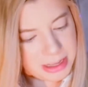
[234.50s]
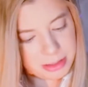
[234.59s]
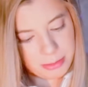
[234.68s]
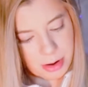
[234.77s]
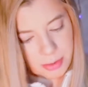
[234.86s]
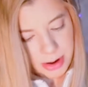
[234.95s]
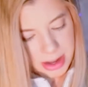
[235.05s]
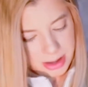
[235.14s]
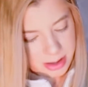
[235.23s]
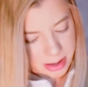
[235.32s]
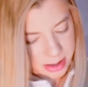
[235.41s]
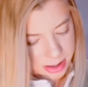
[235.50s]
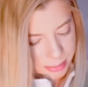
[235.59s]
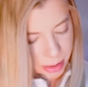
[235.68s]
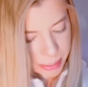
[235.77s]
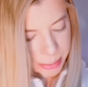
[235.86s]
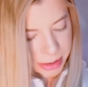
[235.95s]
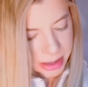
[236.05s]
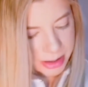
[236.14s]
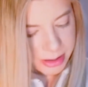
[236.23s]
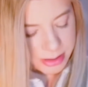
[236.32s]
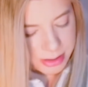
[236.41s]
wrong way? Probably.
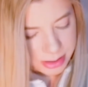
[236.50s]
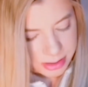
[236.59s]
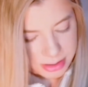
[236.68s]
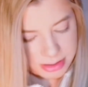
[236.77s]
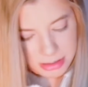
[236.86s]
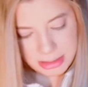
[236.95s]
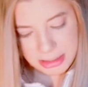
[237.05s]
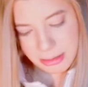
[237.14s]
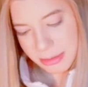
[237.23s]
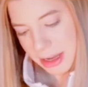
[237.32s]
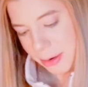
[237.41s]
Sounds like something I would